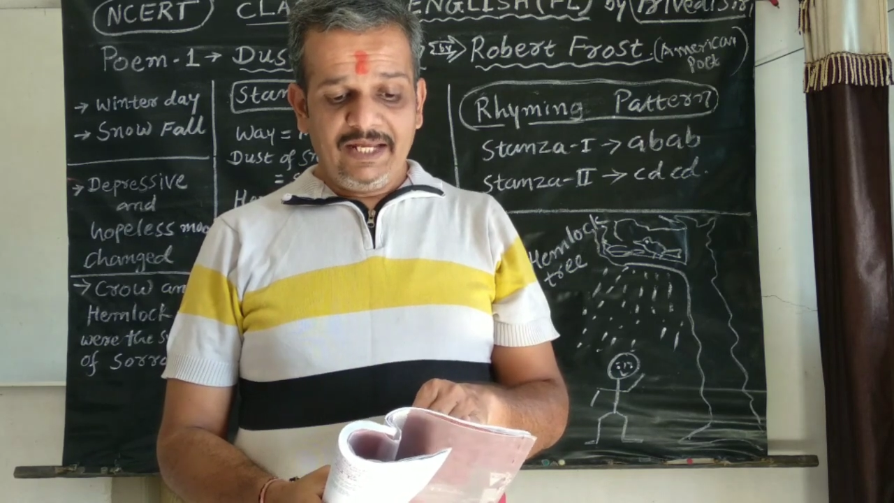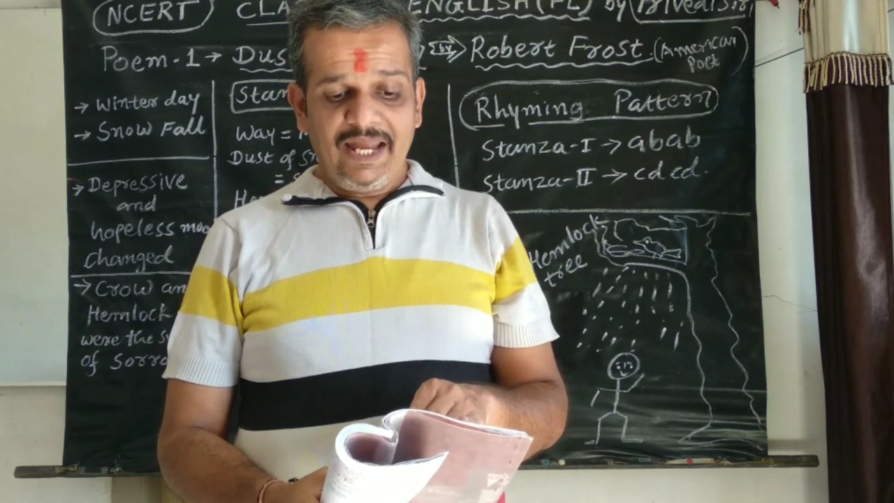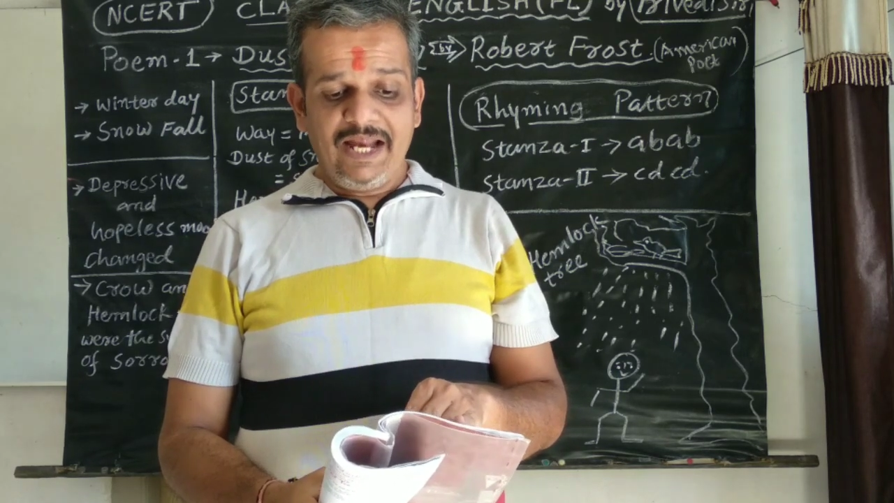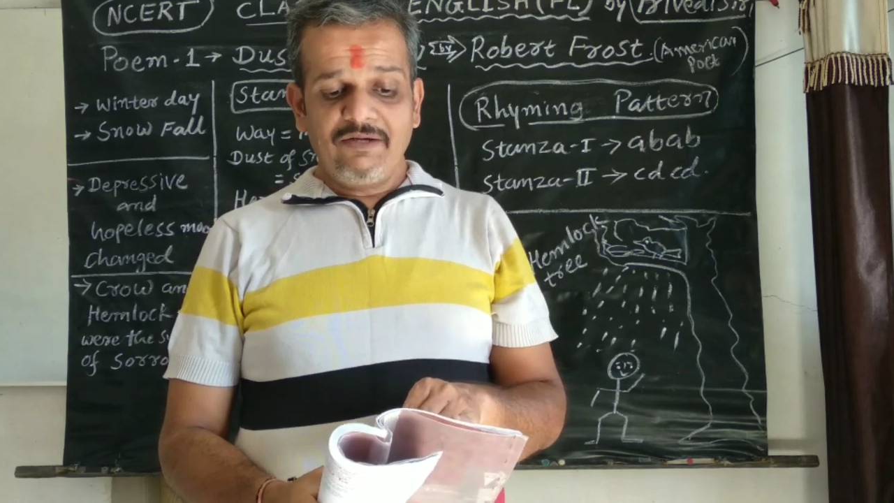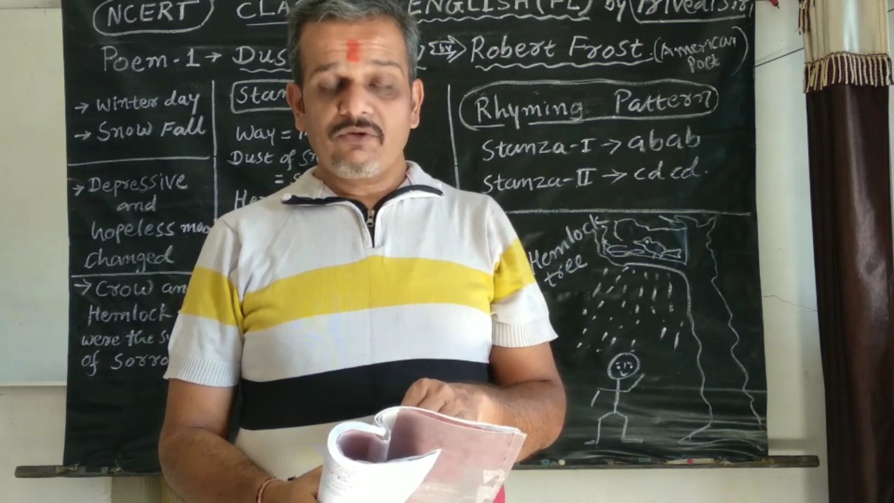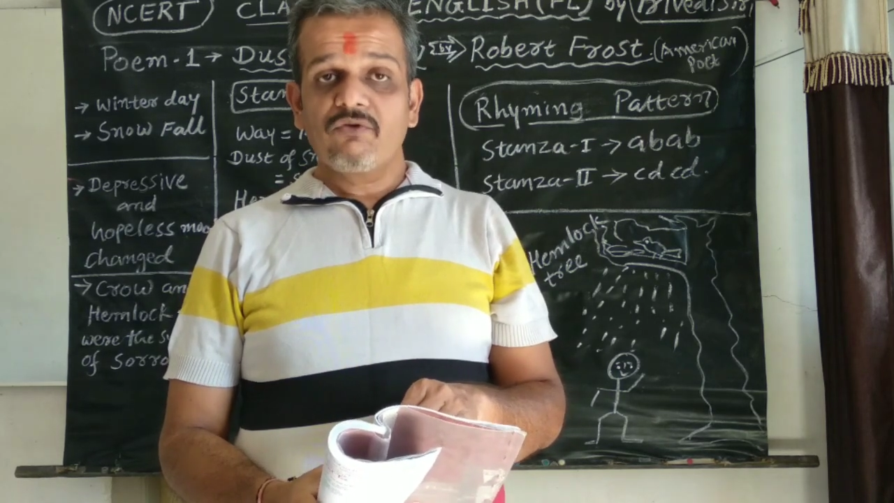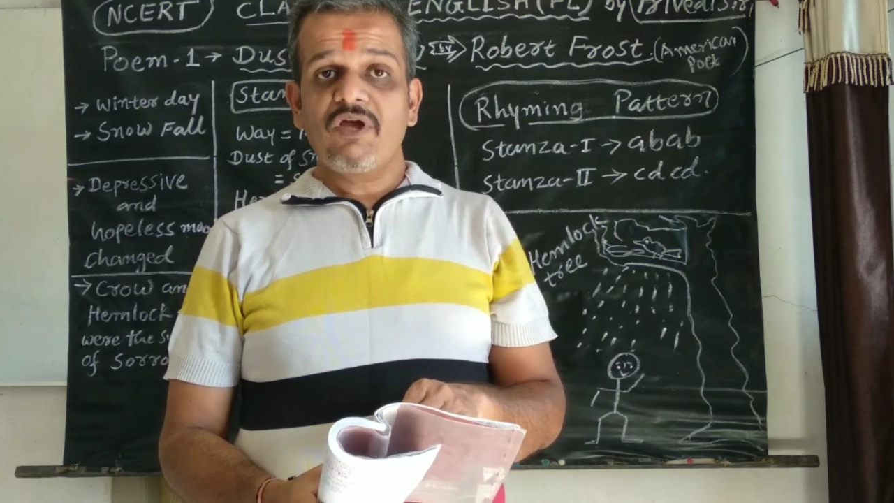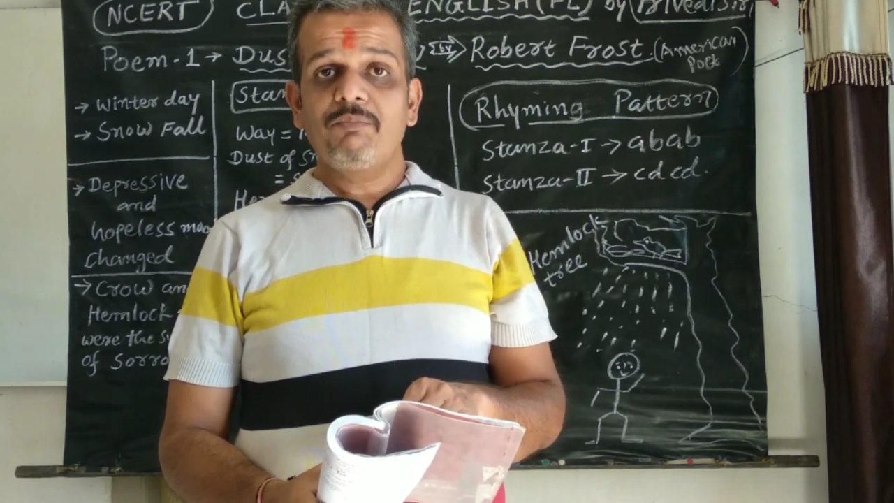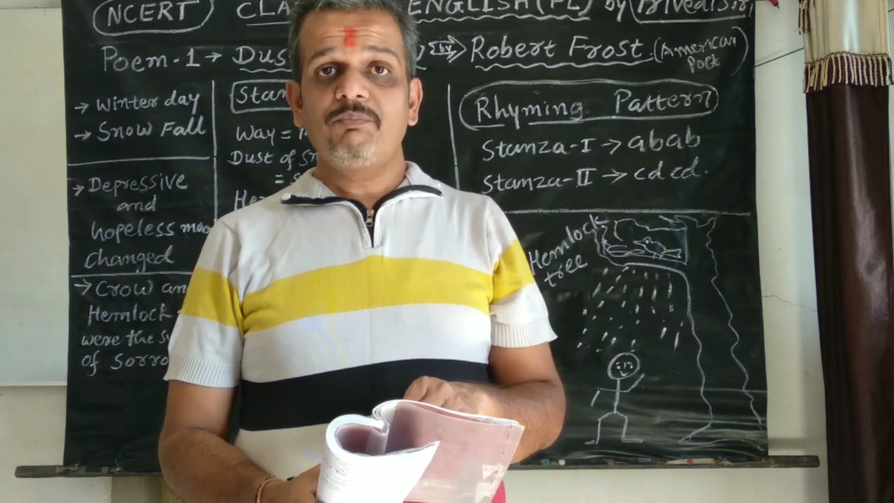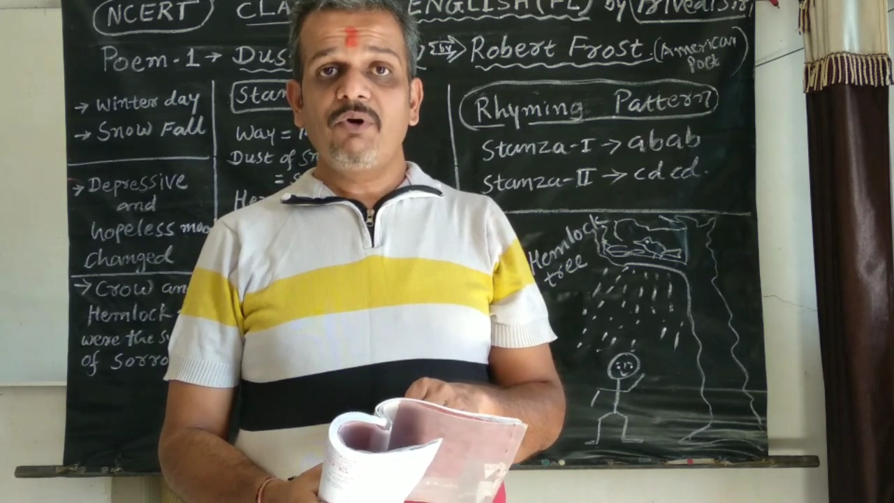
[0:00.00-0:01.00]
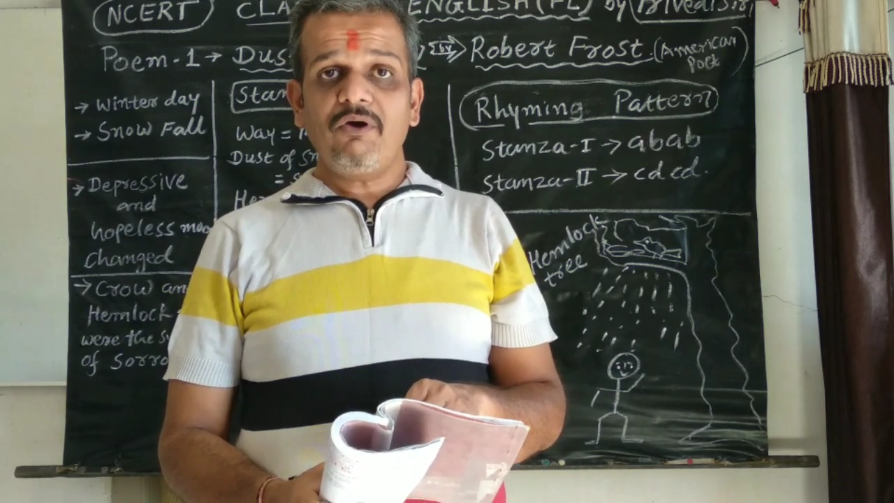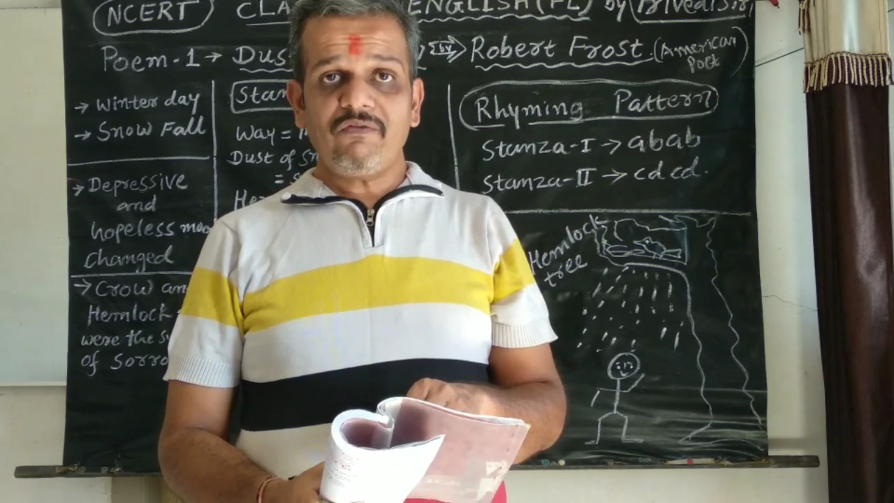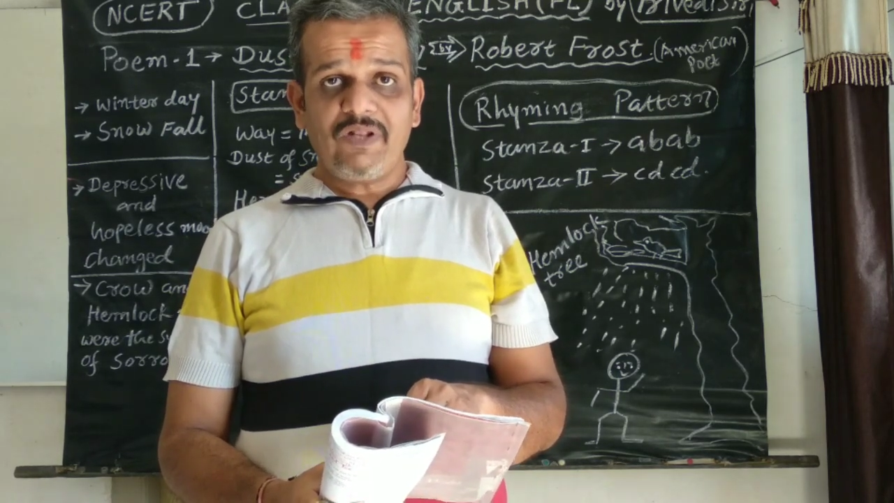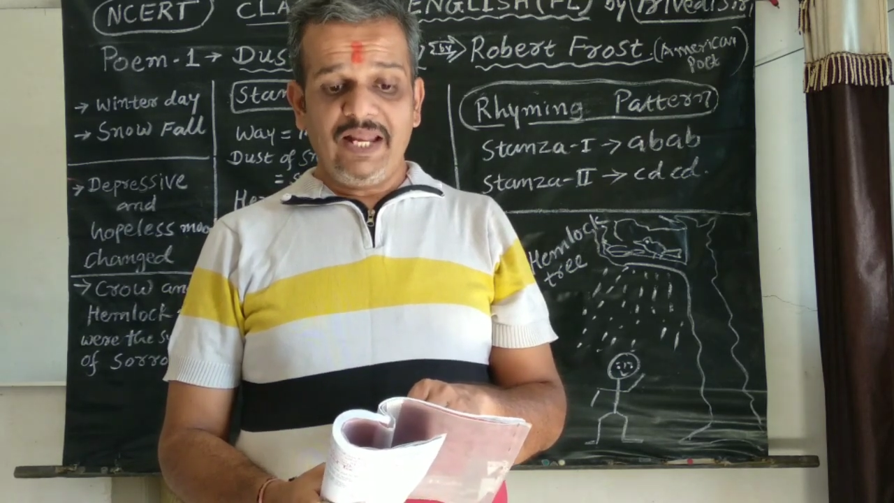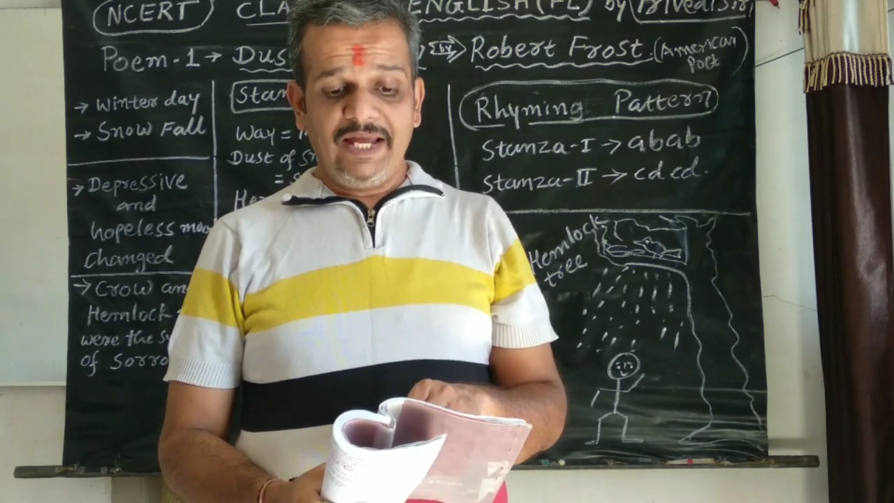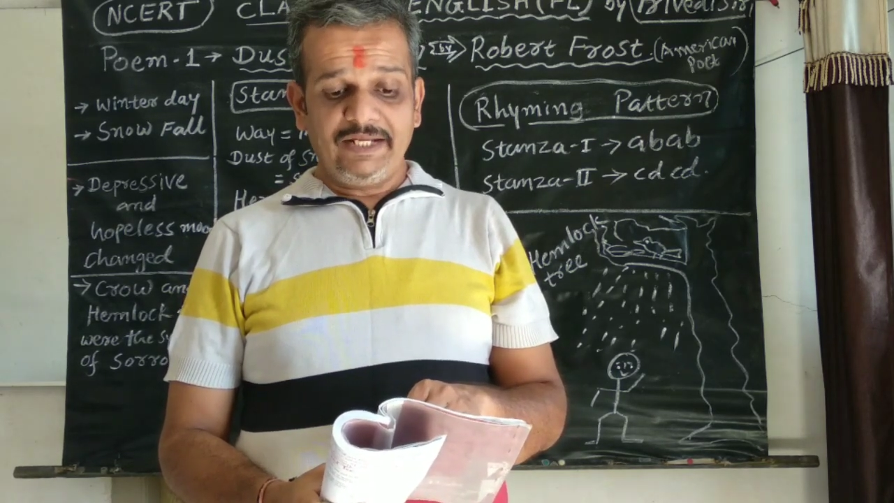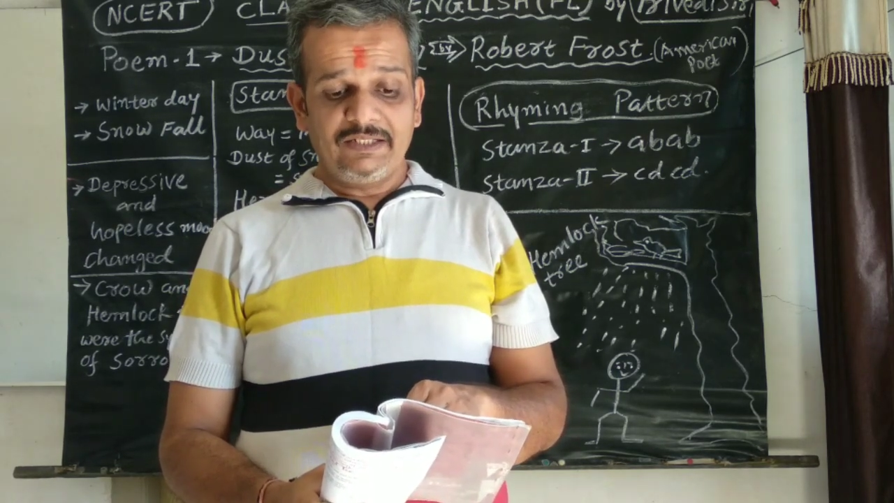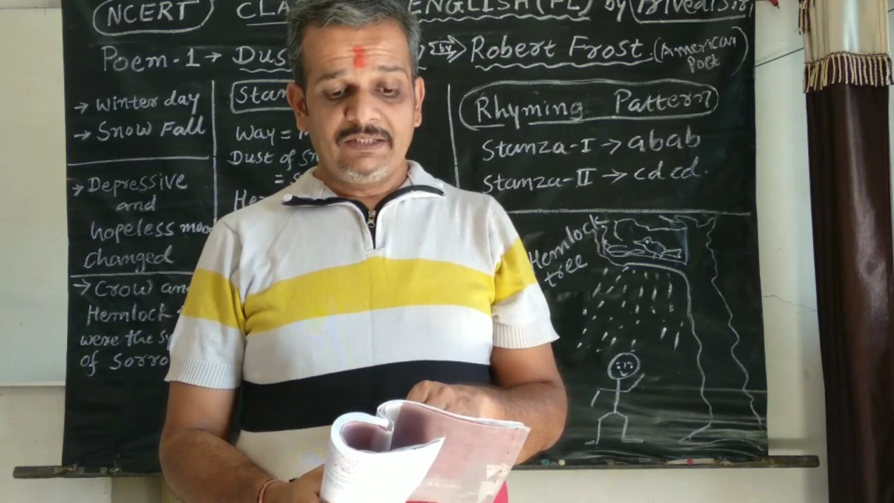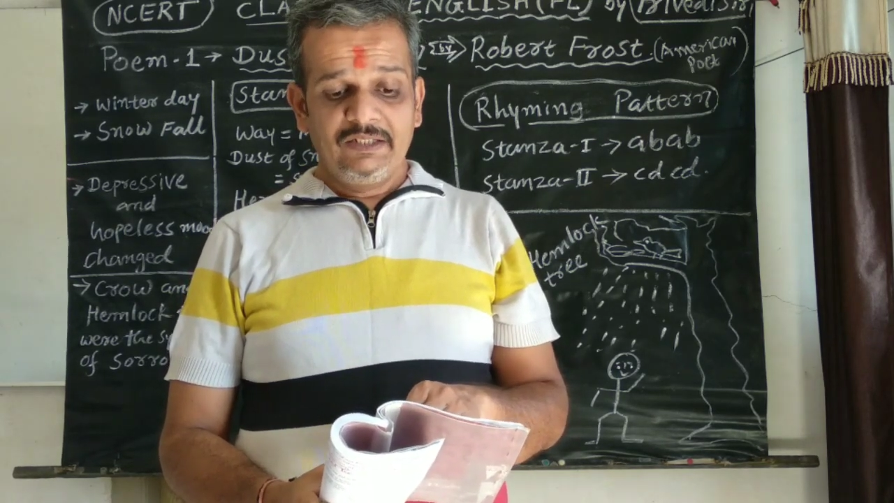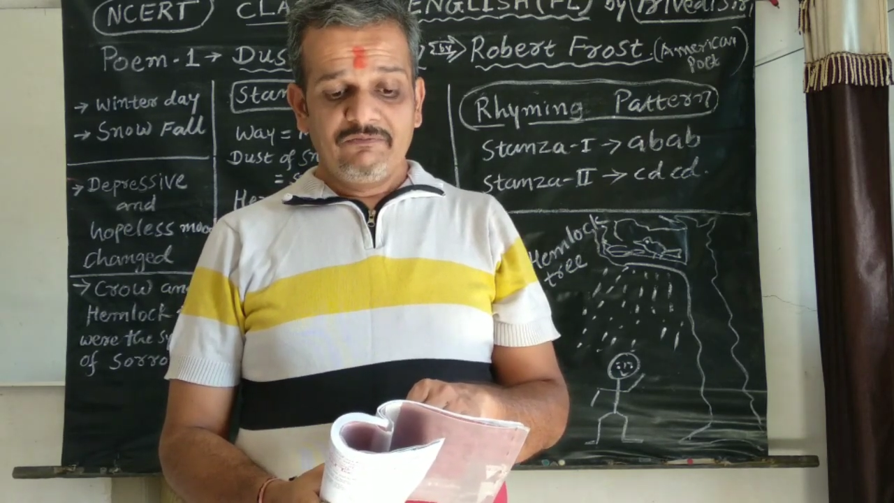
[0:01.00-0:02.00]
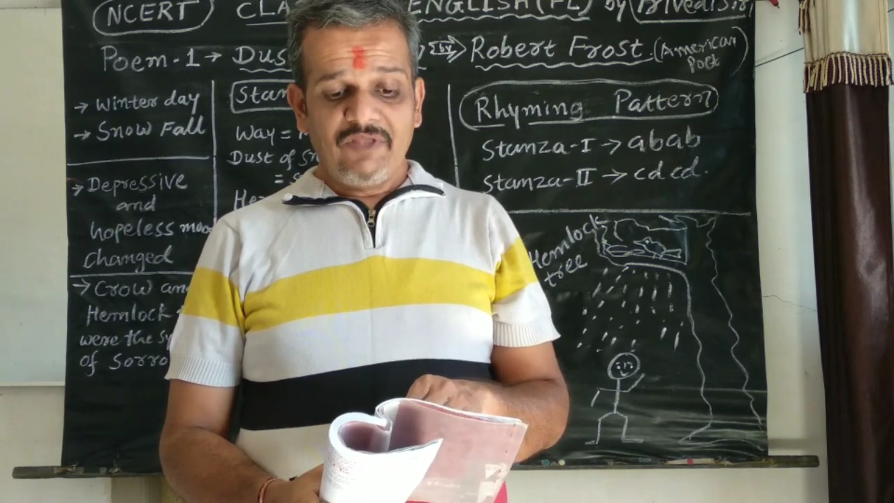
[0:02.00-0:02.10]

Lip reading: and to the fourth line.